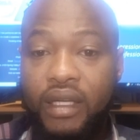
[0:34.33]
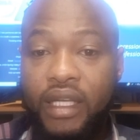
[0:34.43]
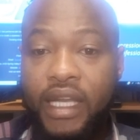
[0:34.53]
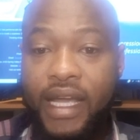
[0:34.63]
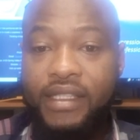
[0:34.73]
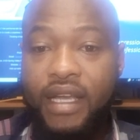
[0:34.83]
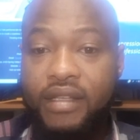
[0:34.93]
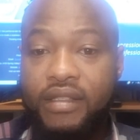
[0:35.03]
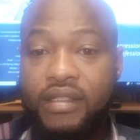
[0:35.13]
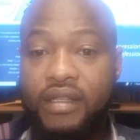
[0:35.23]
In
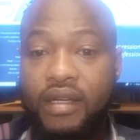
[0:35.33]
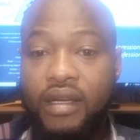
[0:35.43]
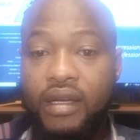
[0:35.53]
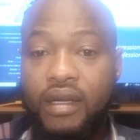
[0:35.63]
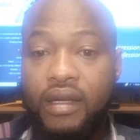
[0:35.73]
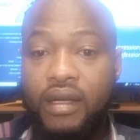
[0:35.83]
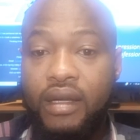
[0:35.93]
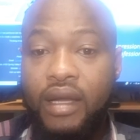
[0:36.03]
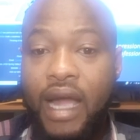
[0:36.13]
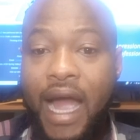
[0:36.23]
essence,
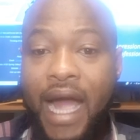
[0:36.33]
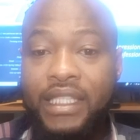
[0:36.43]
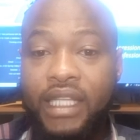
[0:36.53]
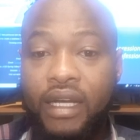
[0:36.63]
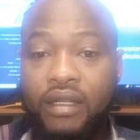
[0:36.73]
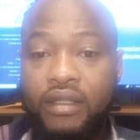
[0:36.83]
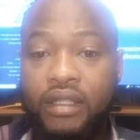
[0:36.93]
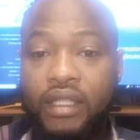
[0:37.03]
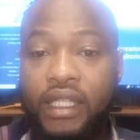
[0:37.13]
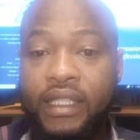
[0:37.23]
Agile
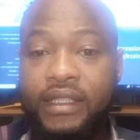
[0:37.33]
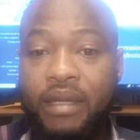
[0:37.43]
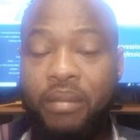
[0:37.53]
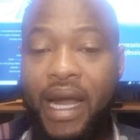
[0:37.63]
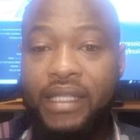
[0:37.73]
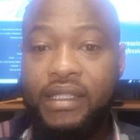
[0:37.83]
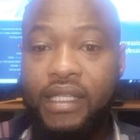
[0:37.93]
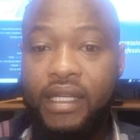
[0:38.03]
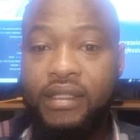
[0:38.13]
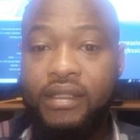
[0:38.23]
is the
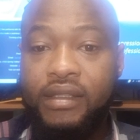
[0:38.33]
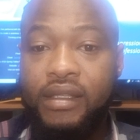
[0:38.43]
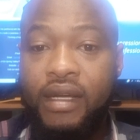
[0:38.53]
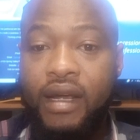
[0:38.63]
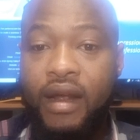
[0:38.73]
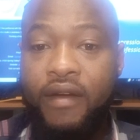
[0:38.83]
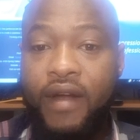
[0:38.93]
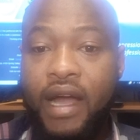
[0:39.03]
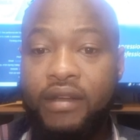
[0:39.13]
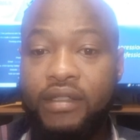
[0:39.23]
mindset
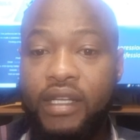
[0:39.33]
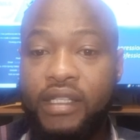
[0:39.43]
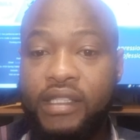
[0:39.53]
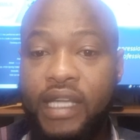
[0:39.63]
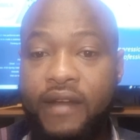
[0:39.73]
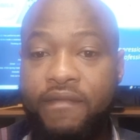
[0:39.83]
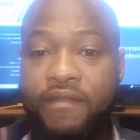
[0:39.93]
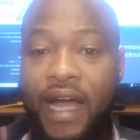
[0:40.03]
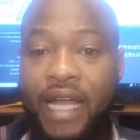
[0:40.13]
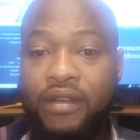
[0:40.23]
around a set
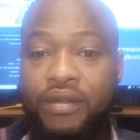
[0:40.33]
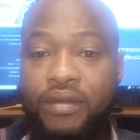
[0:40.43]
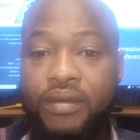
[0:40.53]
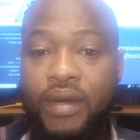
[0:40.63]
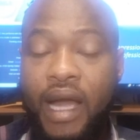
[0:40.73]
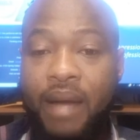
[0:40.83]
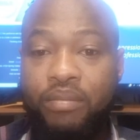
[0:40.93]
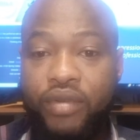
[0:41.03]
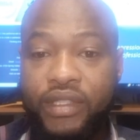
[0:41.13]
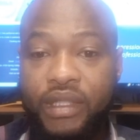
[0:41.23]
value and
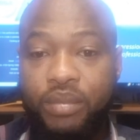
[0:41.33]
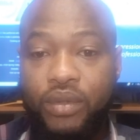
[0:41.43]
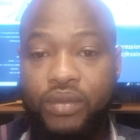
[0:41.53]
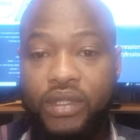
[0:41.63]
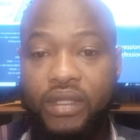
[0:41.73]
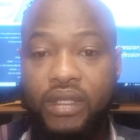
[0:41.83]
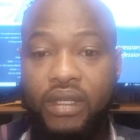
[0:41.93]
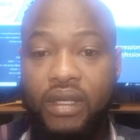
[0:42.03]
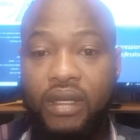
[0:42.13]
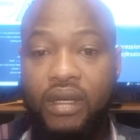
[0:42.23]
principles.
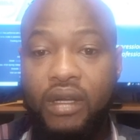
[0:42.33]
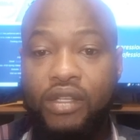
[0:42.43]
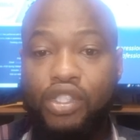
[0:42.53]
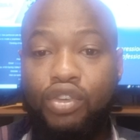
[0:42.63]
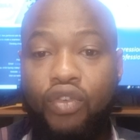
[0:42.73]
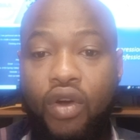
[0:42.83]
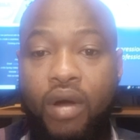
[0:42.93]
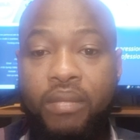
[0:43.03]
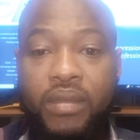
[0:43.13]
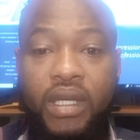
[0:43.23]

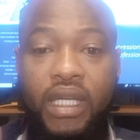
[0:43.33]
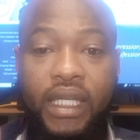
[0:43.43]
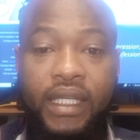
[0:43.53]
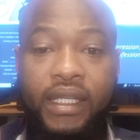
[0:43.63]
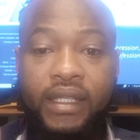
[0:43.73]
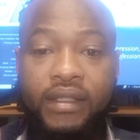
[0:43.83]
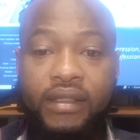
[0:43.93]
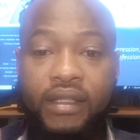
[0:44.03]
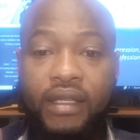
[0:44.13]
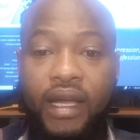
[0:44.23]
Scrum
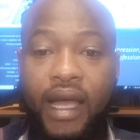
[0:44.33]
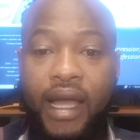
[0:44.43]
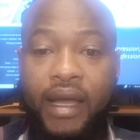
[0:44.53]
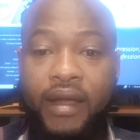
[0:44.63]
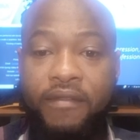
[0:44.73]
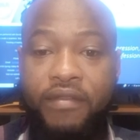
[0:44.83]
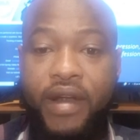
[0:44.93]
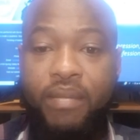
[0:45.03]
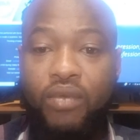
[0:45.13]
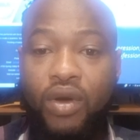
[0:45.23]
is a
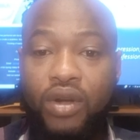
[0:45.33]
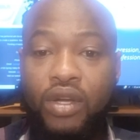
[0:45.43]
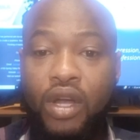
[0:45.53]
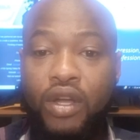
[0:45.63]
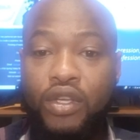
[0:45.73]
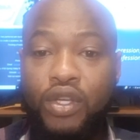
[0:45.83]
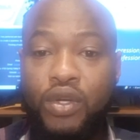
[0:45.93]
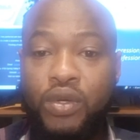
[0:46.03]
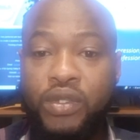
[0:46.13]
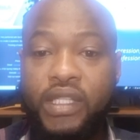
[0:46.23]
framework
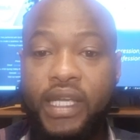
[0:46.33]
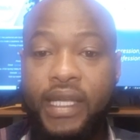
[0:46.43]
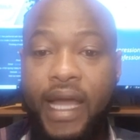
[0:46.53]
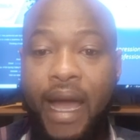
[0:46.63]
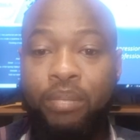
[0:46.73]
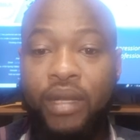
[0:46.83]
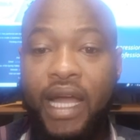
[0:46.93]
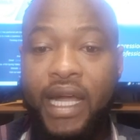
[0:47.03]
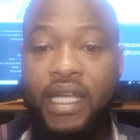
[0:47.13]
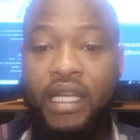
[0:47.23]
used in
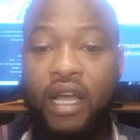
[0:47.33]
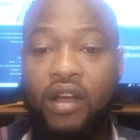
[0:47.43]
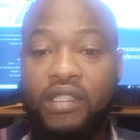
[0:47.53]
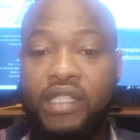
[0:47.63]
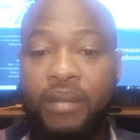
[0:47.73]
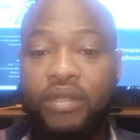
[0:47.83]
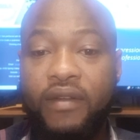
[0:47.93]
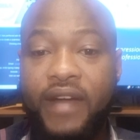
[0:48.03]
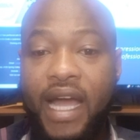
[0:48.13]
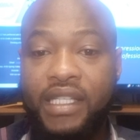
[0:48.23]
applying the concept
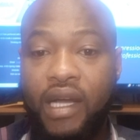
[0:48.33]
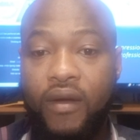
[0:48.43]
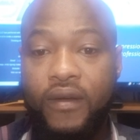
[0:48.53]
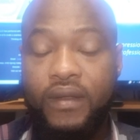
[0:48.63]
of Agile.